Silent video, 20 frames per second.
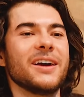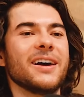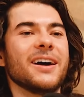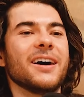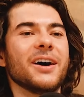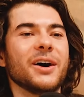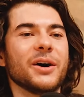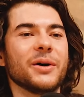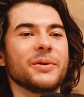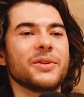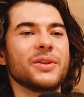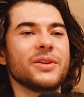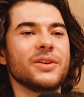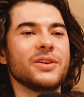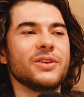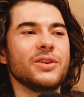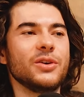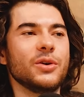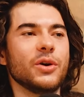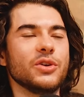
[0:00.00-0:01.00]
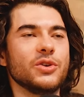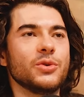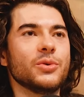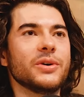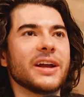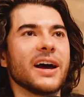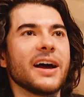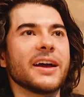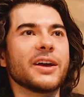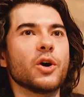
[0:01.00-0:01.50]
Uh, you you
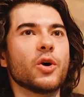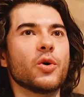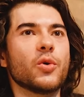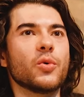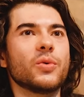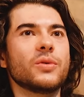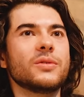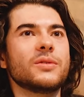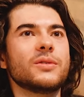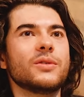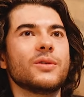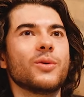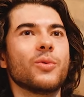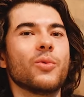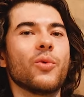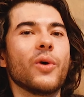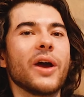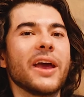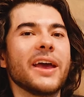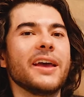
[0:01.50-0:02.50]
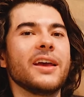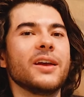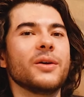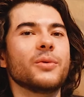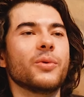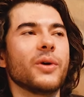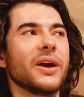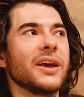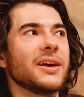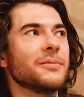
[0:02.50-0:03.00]
and I go way
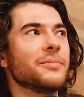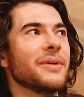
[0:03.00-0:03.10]
way